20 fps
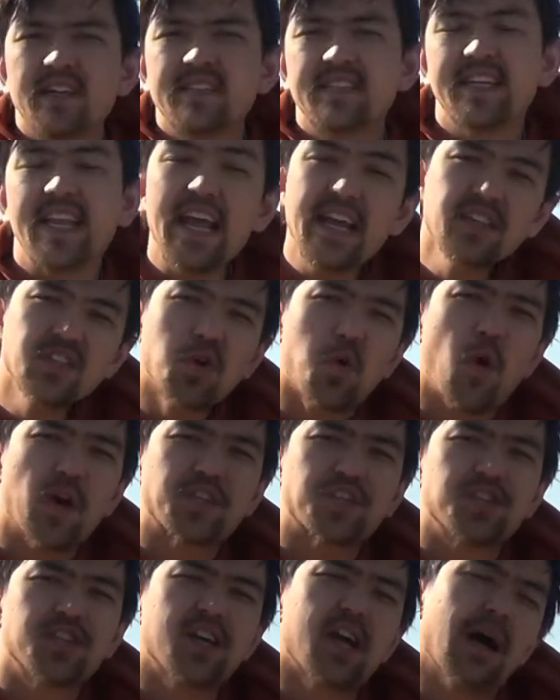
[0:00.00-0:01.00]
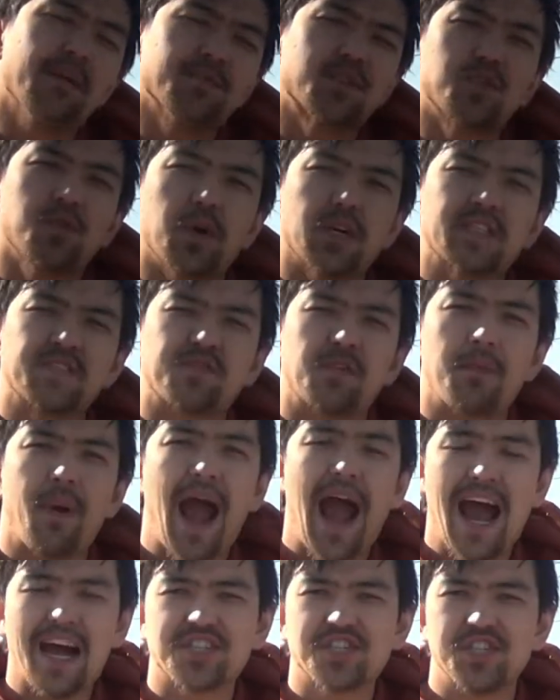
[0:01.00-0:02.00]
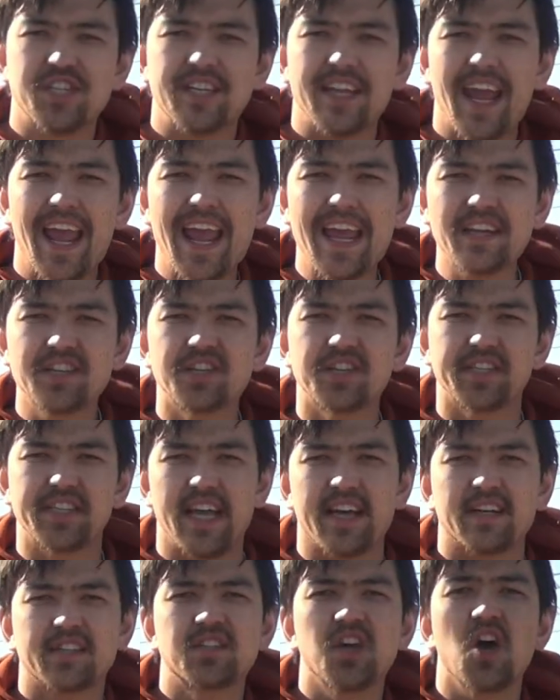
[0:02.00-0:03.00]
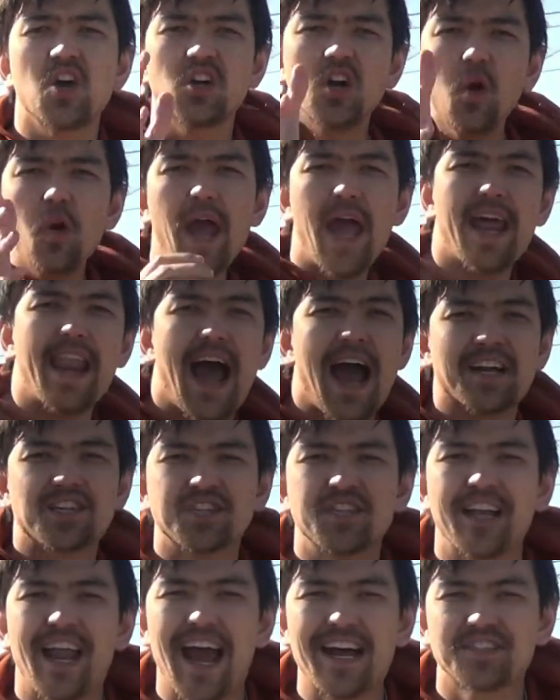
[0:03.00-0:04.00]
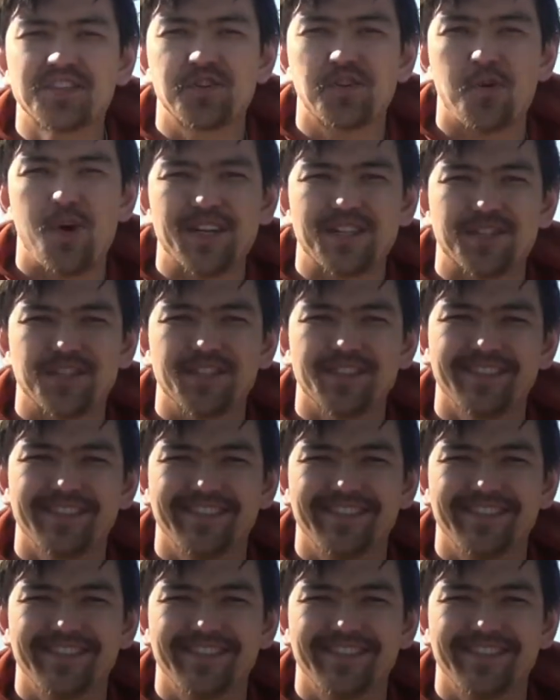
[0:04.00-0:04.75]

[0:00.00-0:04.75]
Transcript: Today's question comes to us from Ashton, age 6. Go ahead, Ashton, ask your question.